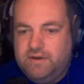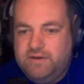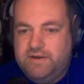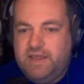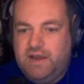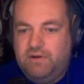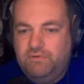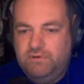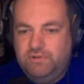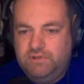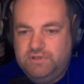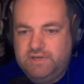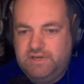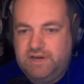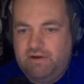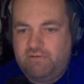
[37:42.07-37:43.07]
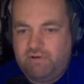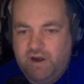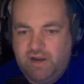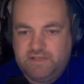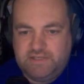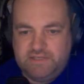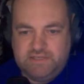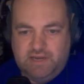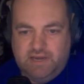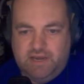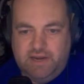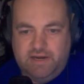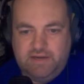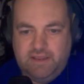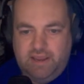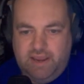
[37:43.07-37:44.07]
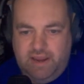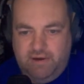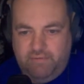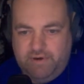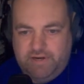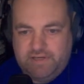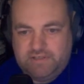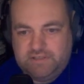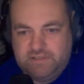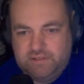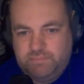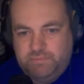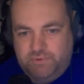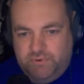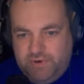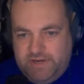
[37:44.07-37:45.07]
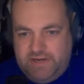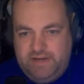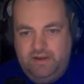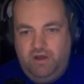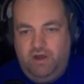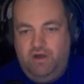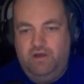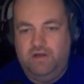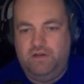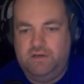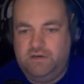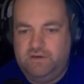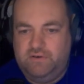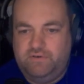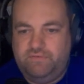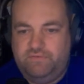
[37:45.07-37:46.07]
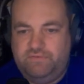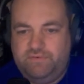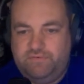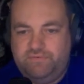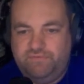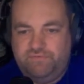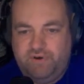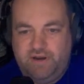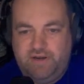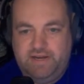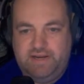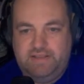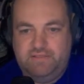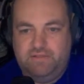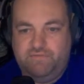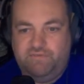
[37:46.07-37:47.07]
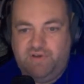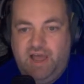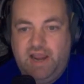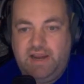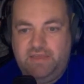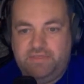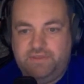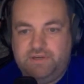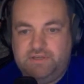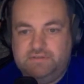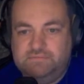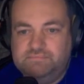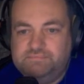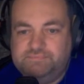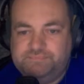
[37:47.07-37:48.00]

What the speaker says: Now we're looking at Rising Tide, and we get to the point of fighting Leviathan.